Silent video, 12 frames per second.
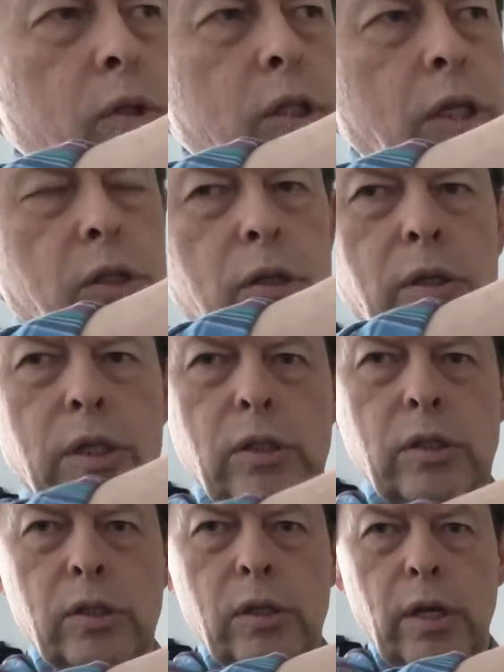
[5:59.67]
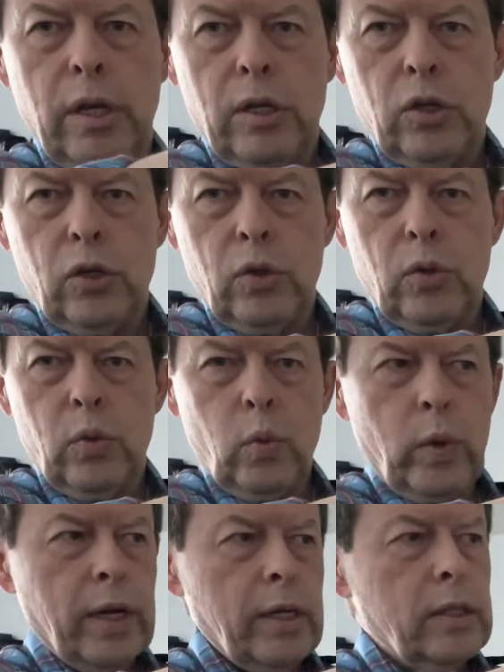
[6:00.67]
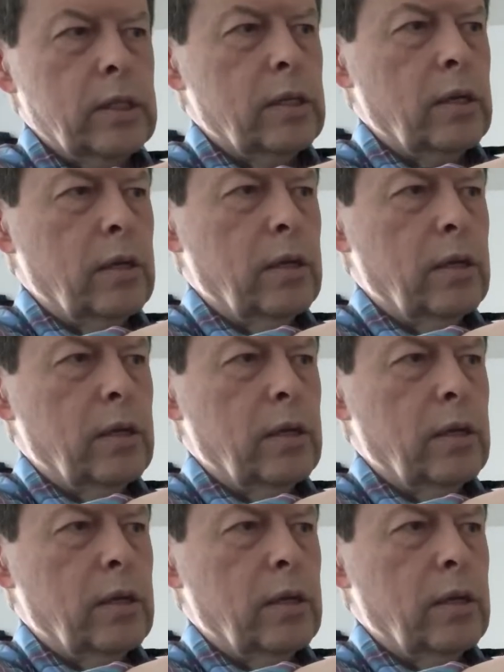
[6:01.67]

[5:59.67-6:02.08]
says you're in tune when it's